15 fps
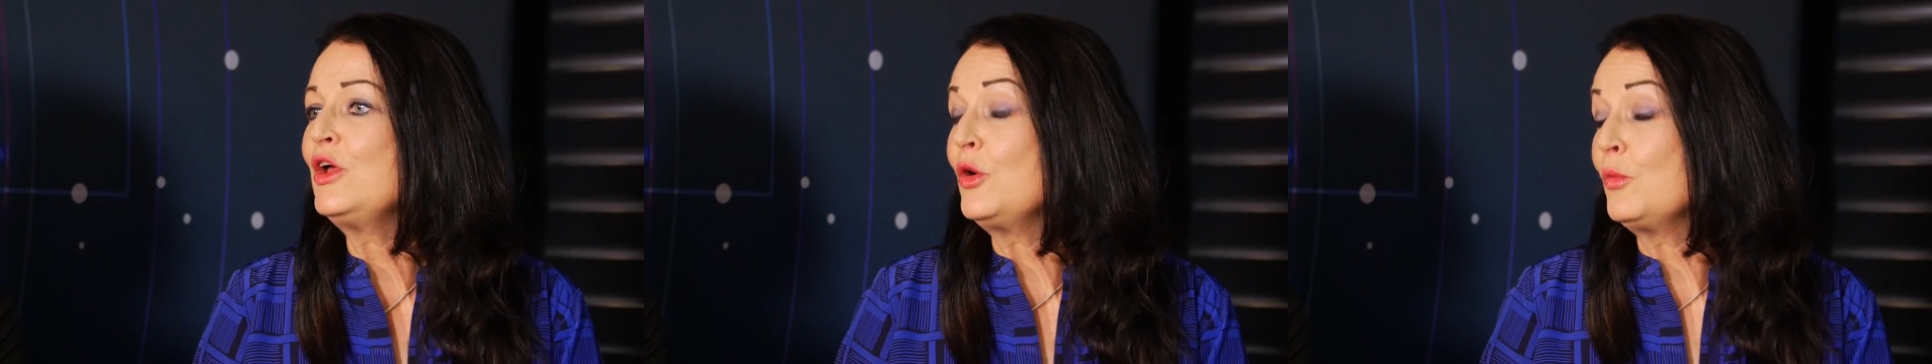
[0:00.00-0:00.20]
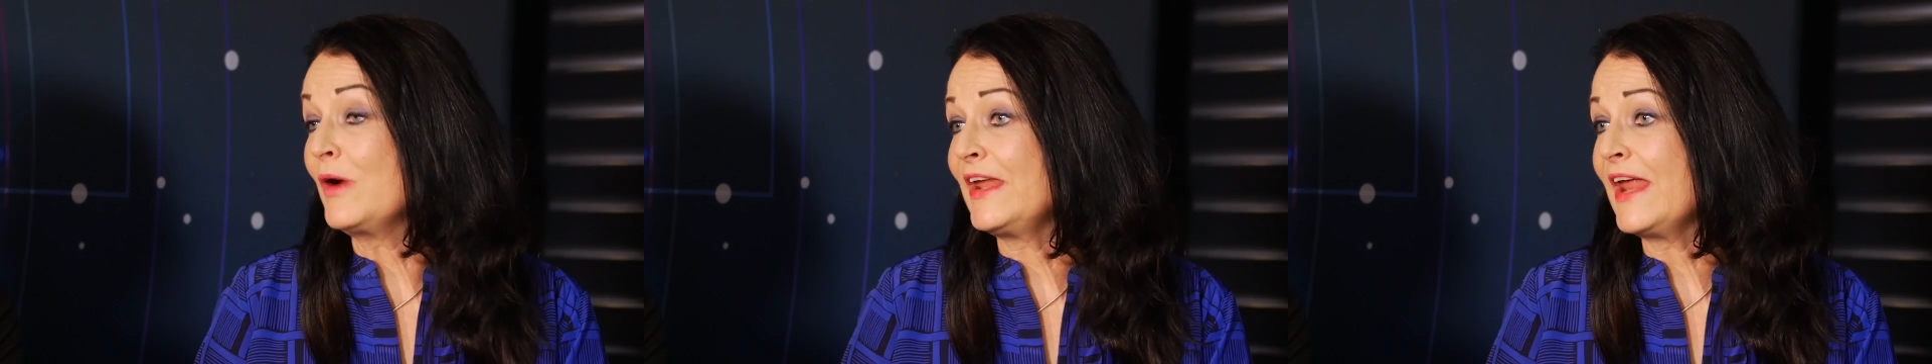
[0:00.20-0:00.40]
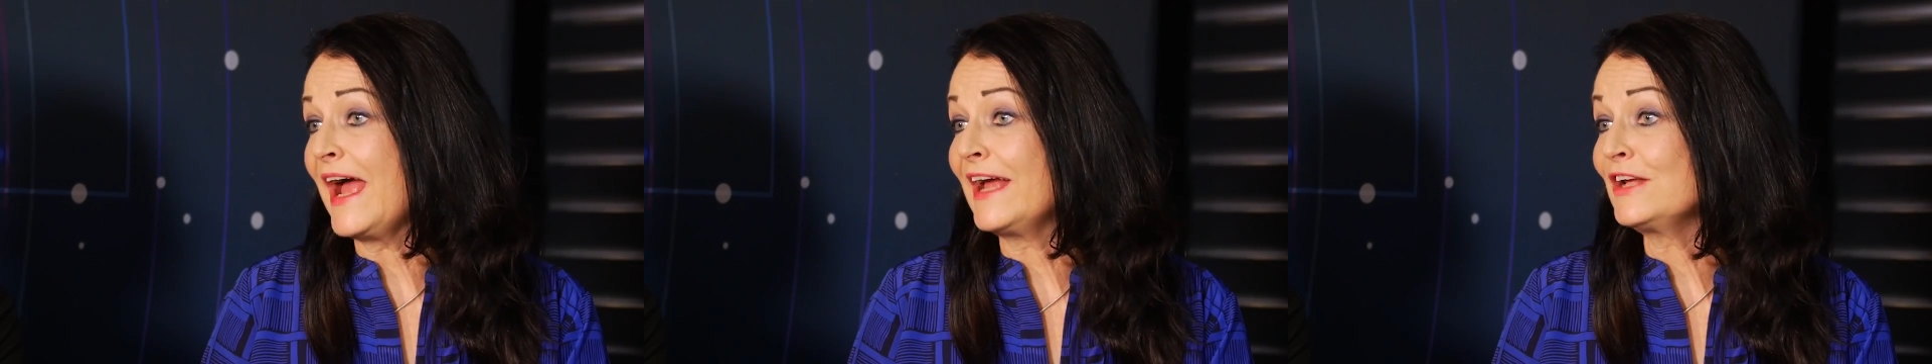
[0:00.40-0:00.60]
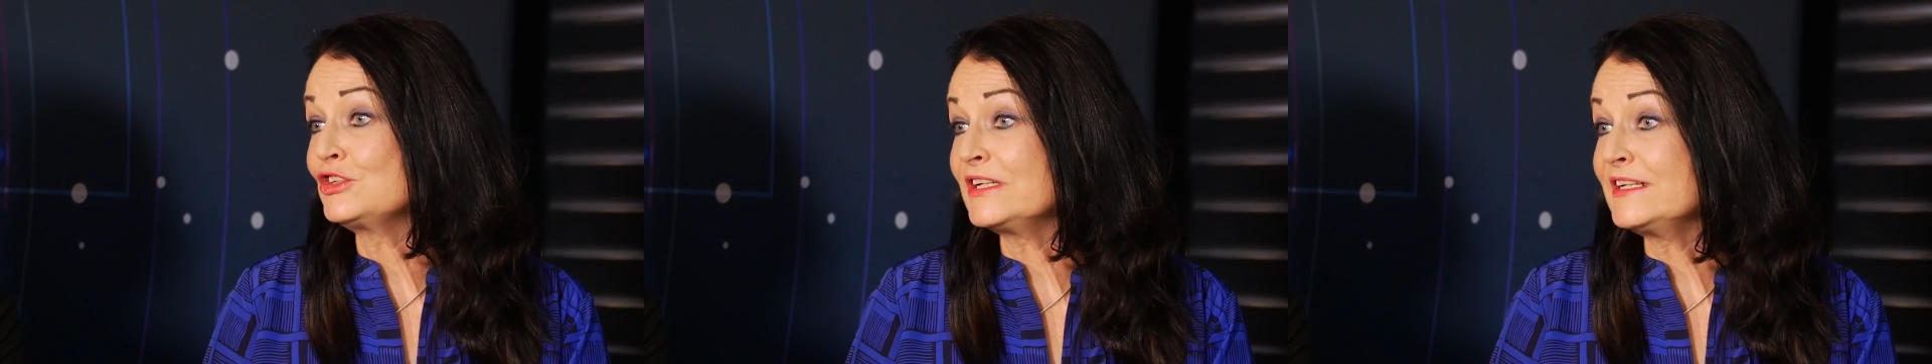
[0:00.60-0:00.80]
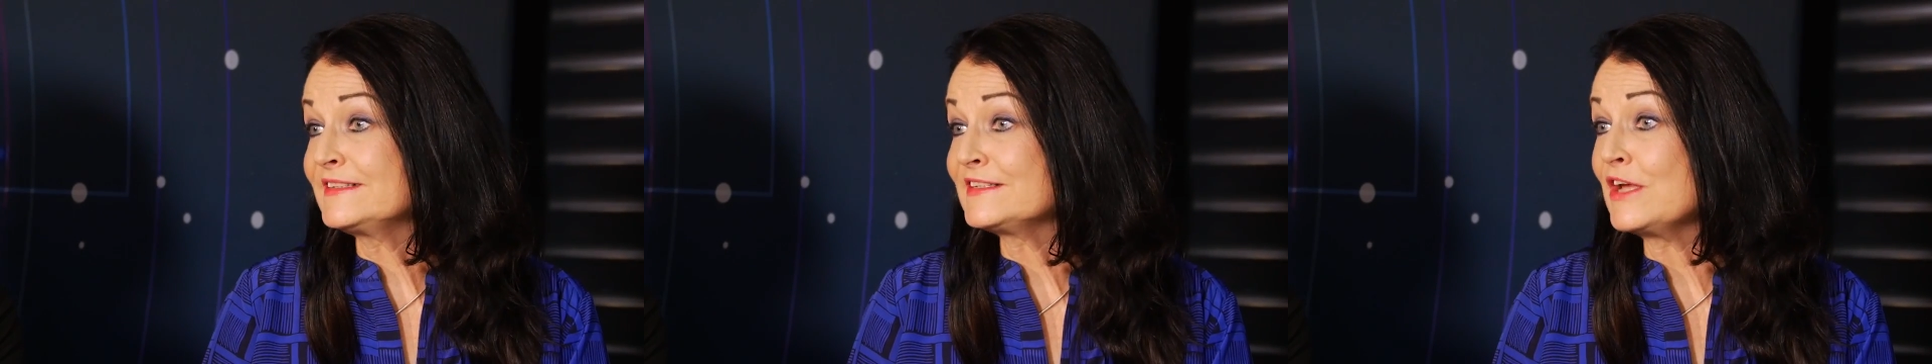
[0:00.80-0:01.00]
when
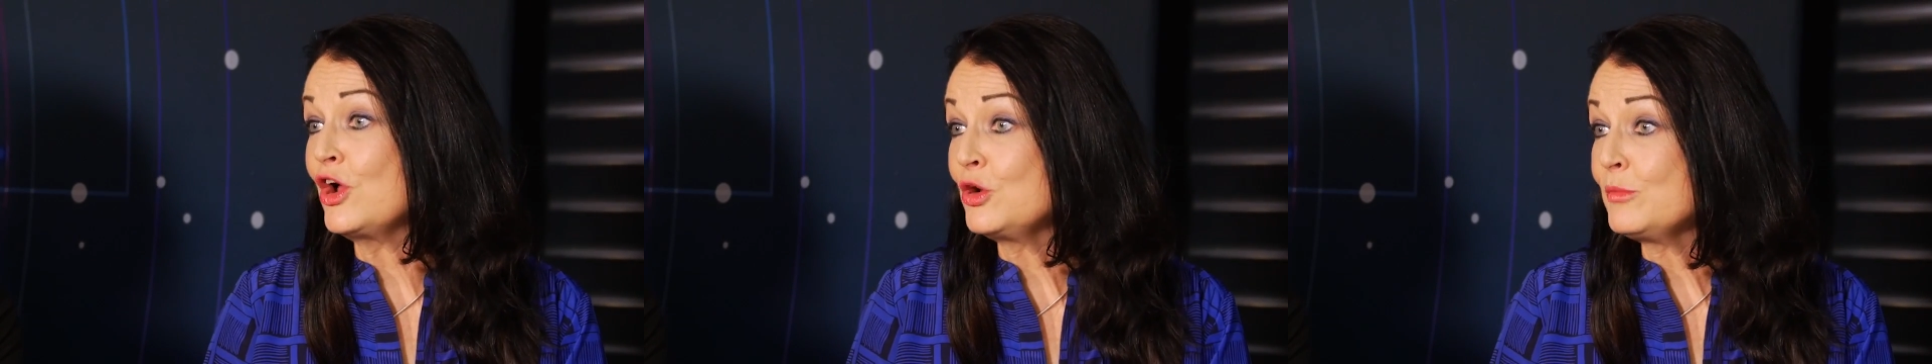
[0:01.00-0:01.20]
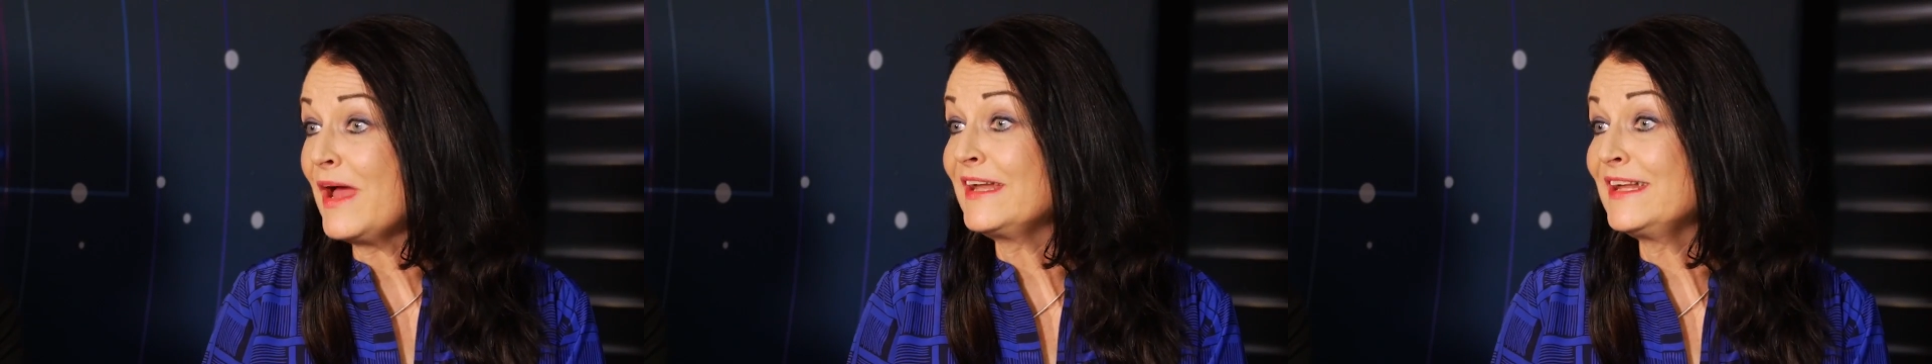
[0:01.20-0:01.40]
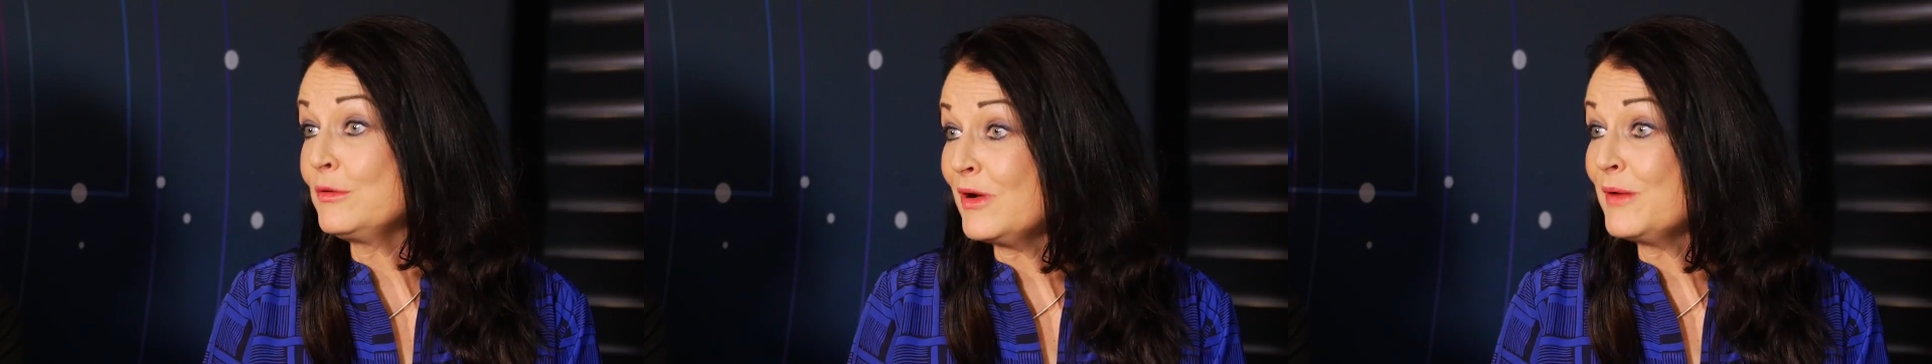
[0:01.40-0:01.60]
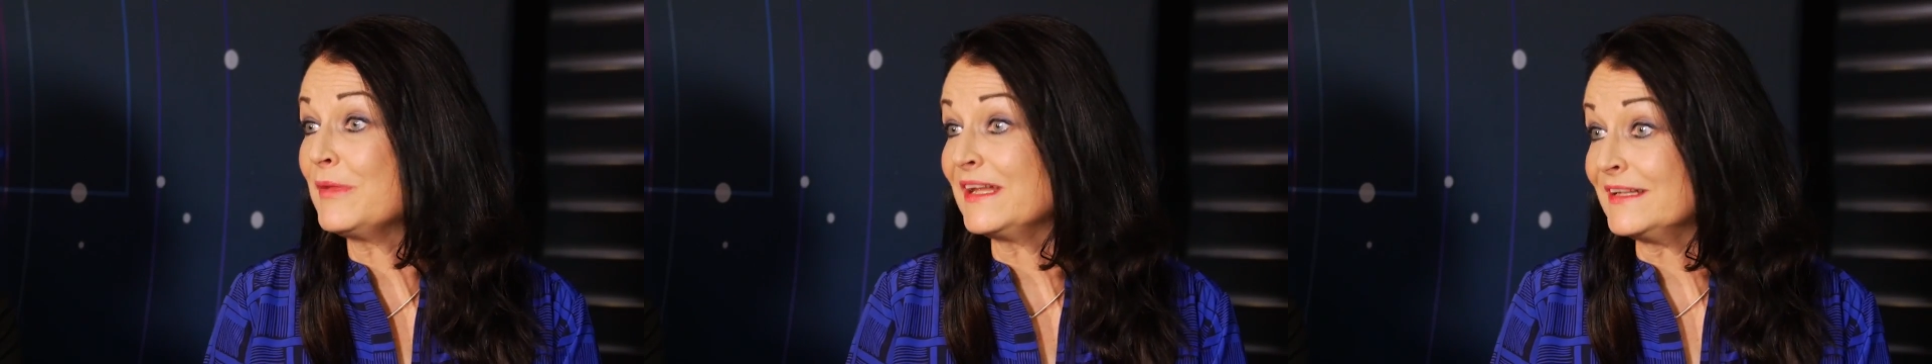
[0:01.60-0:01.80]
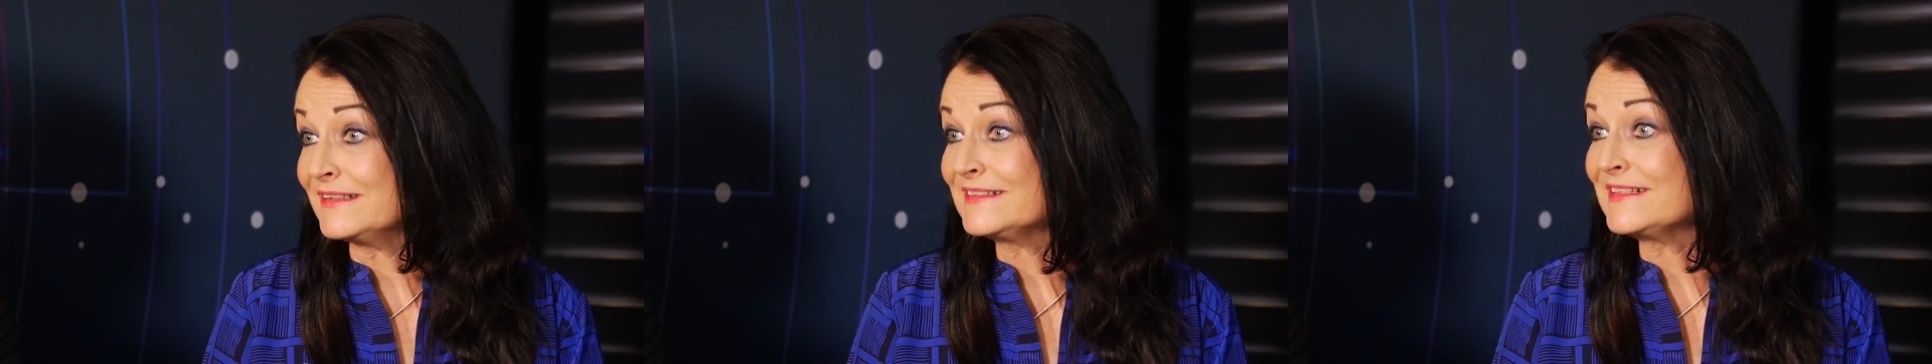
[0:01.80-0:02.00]
actually so many
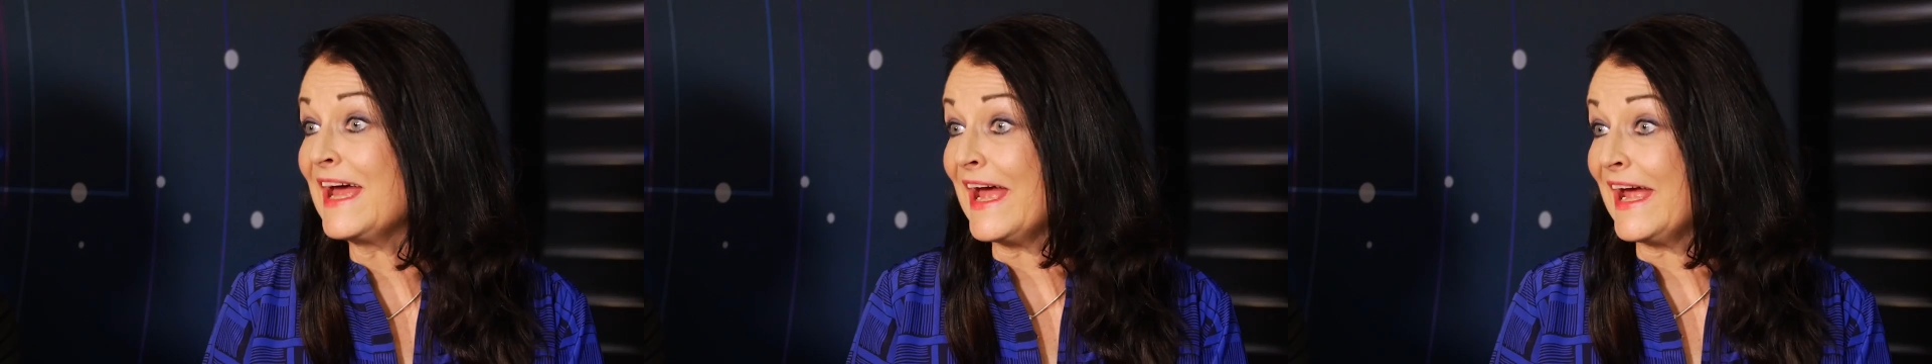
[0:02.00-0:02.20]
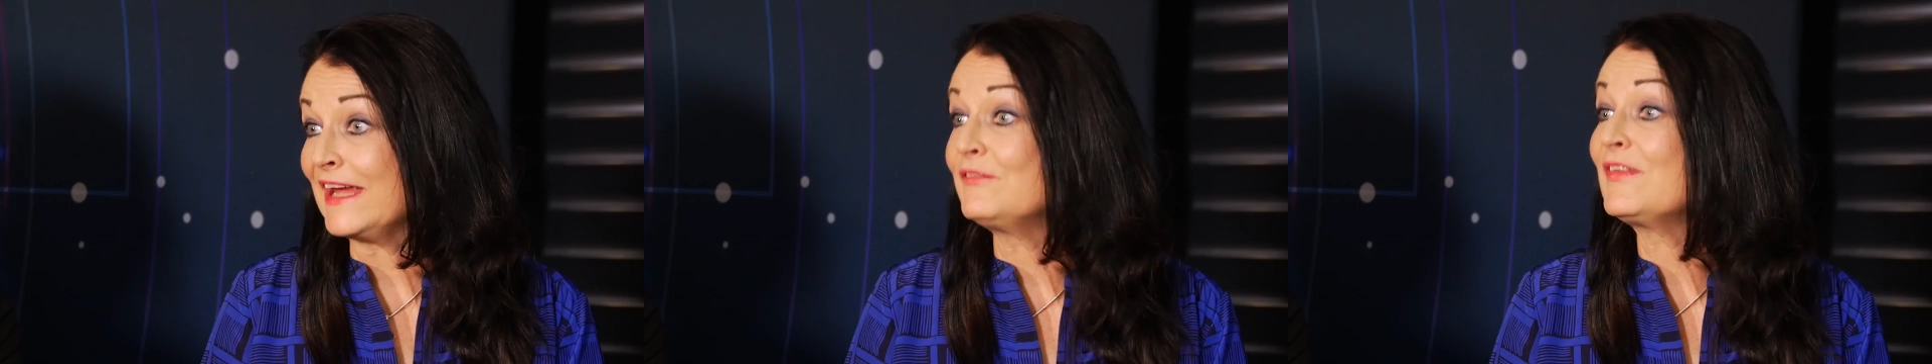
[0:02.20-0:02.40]
women say